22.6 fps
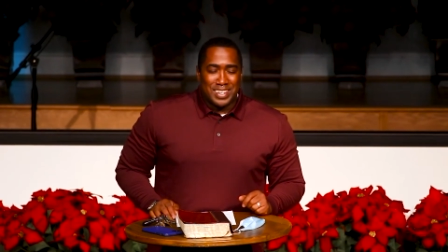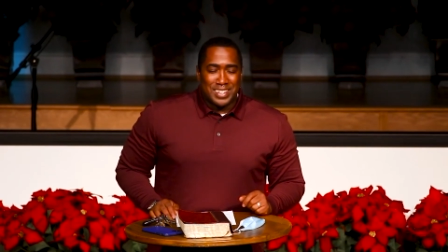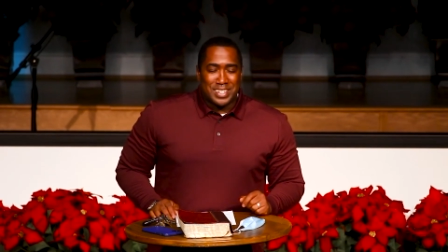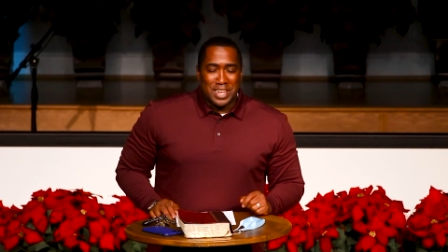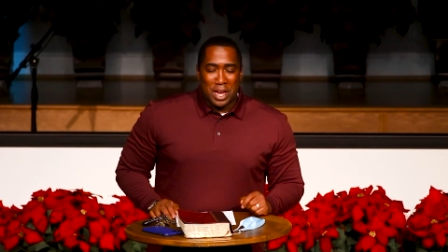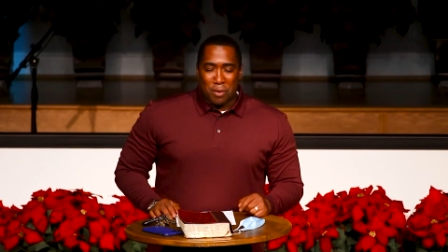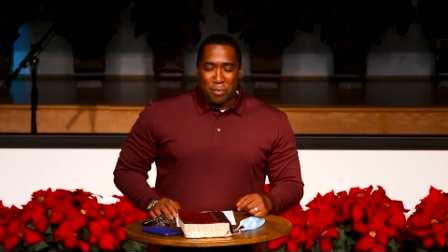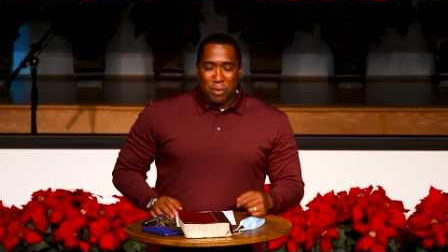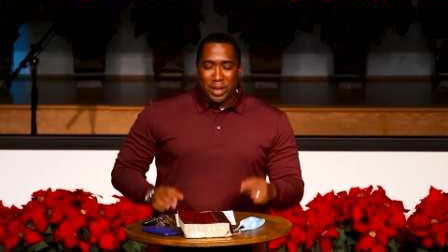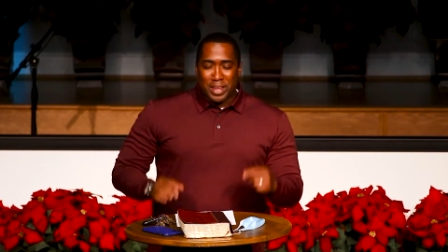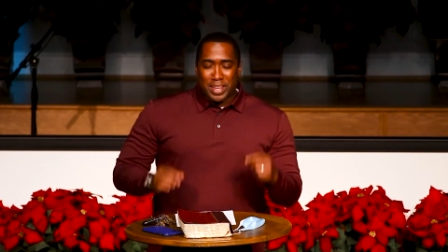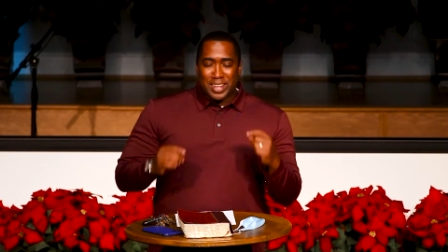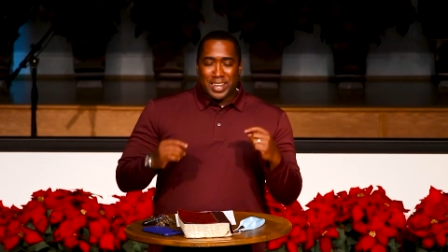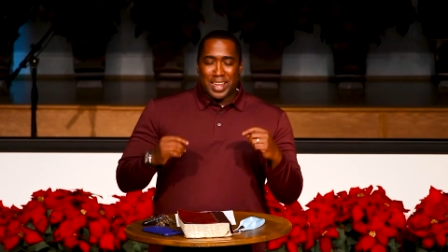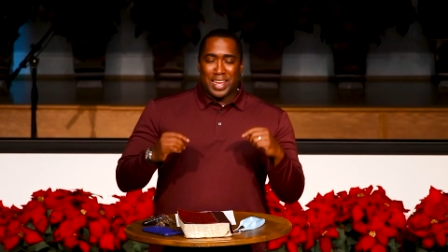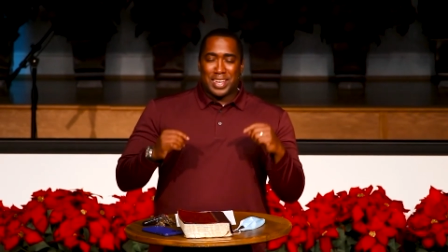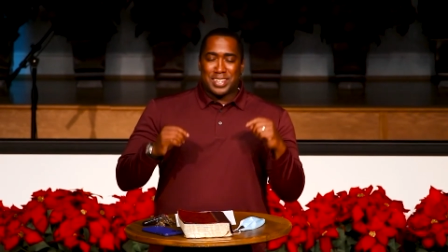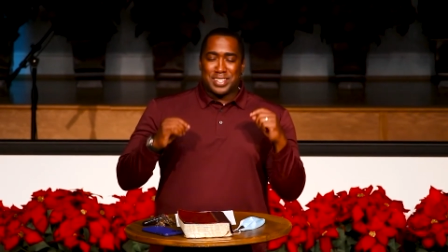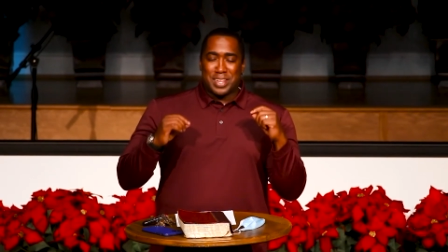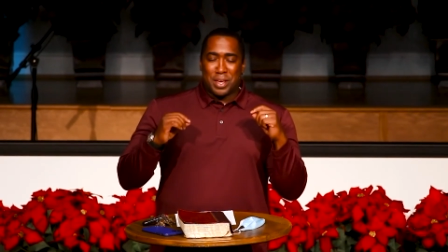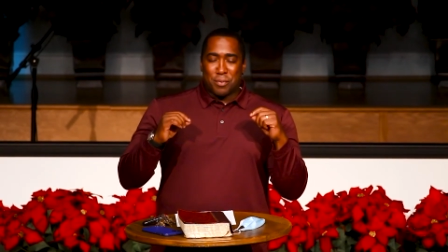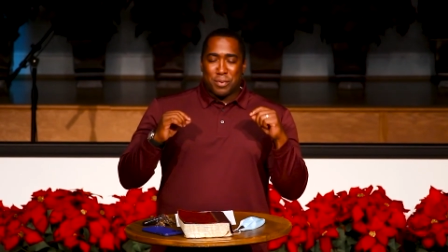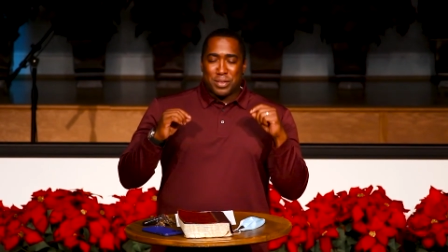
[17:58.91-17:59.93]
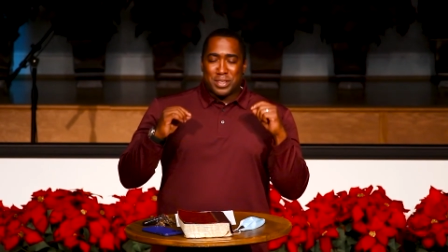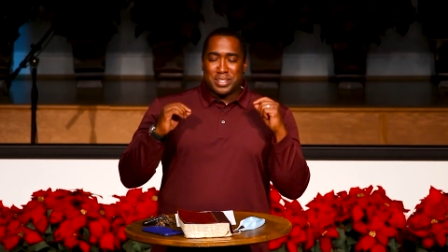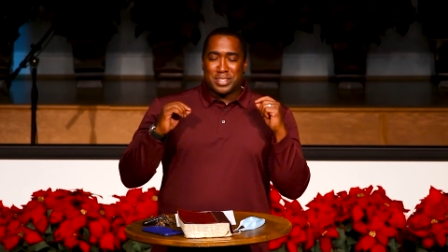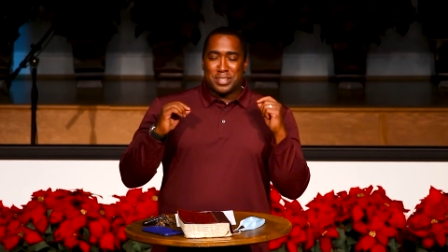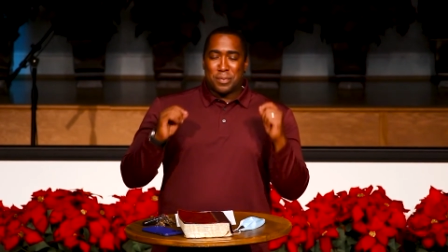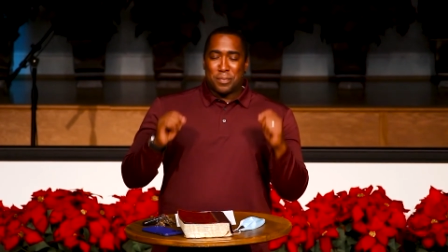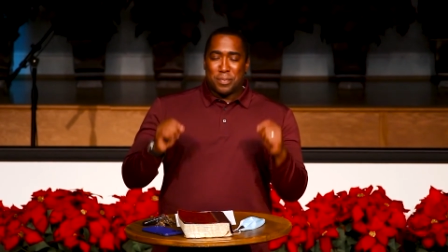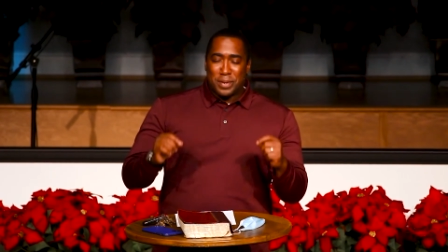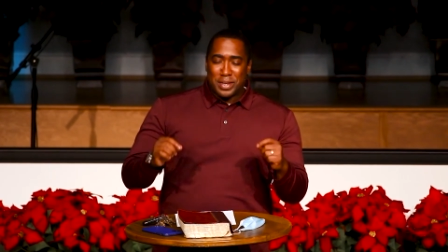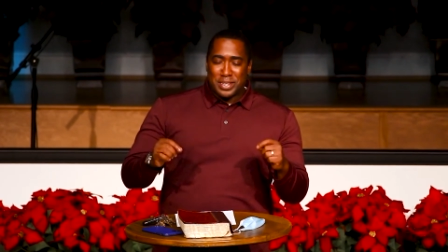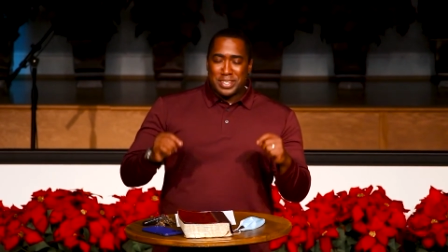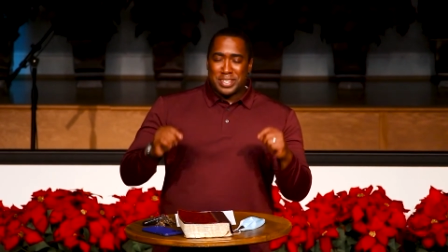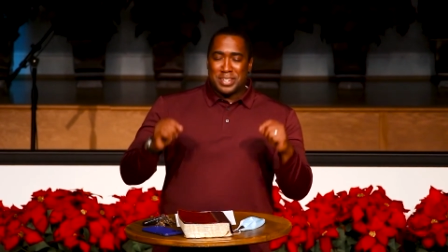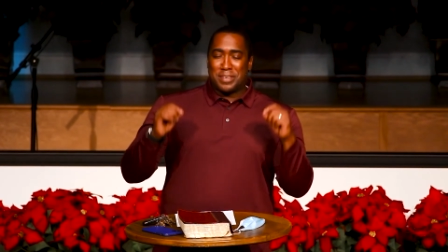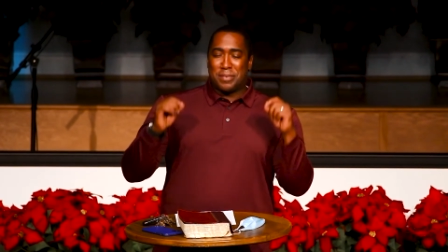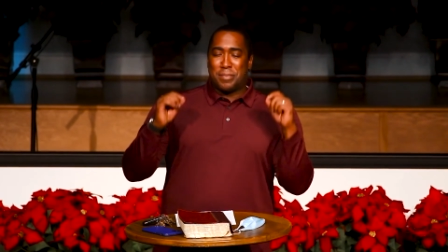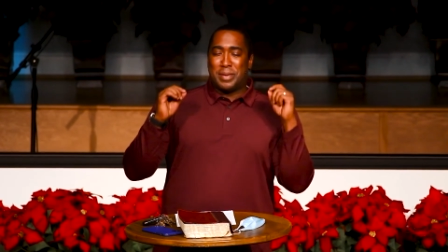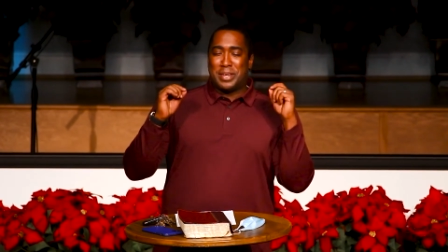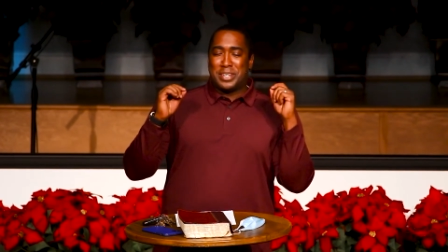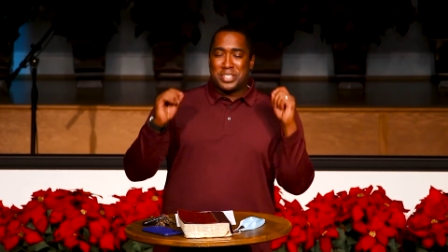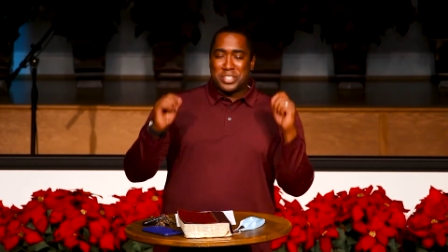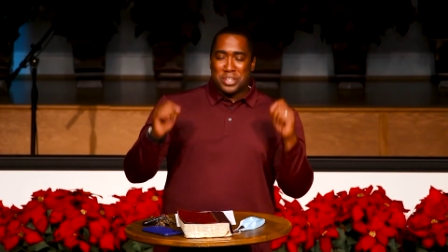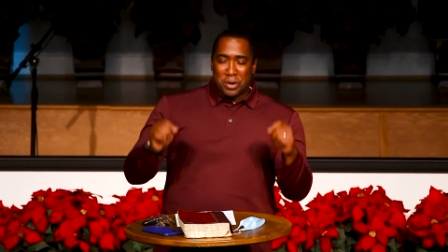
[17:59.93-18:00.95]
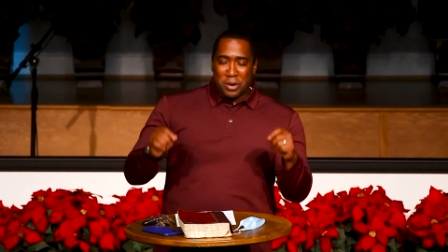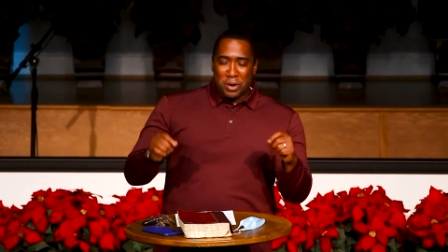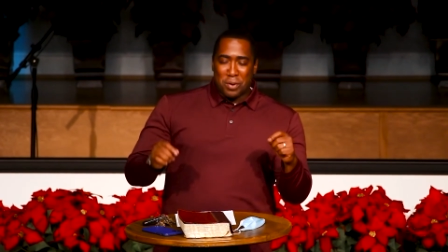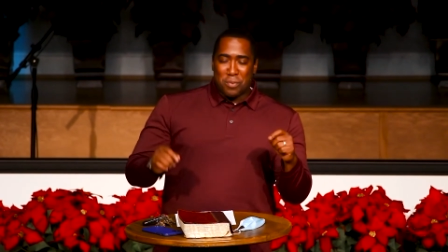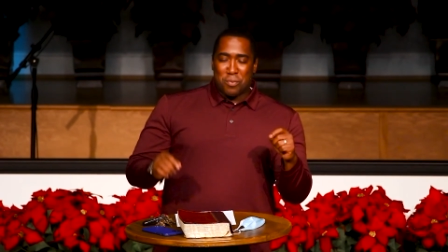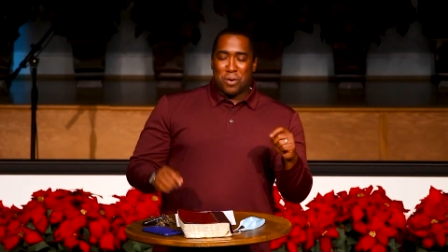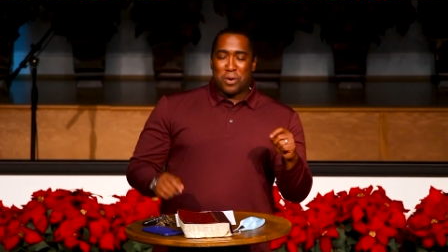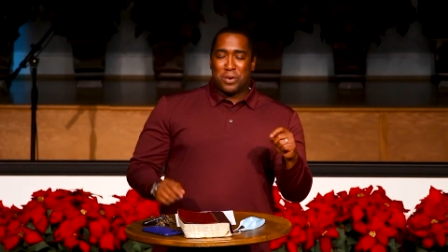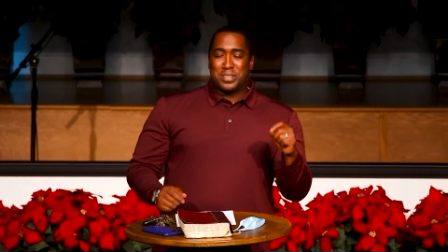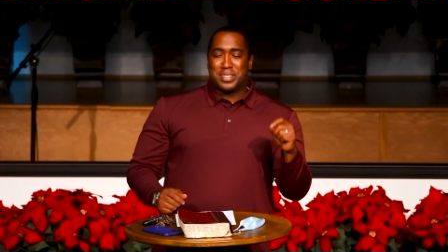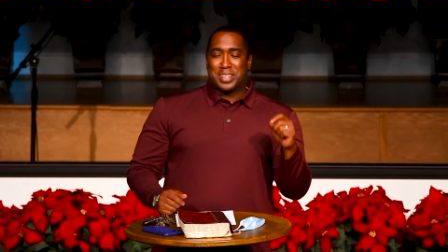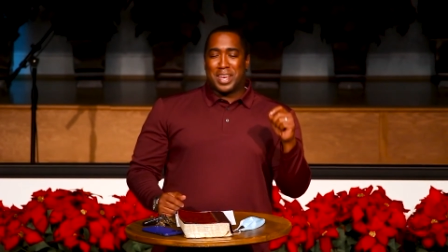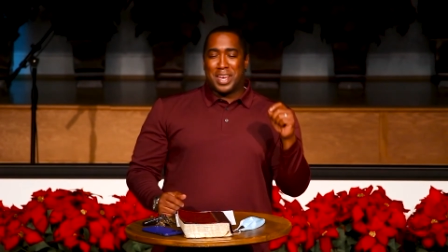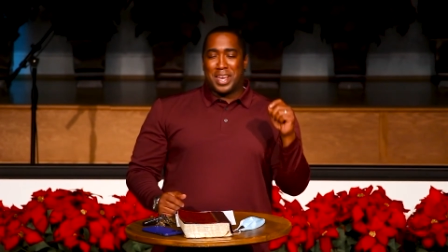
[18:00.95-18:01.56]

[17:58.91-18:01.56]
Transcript: See, I recognize that with the simplicity of me sharing words,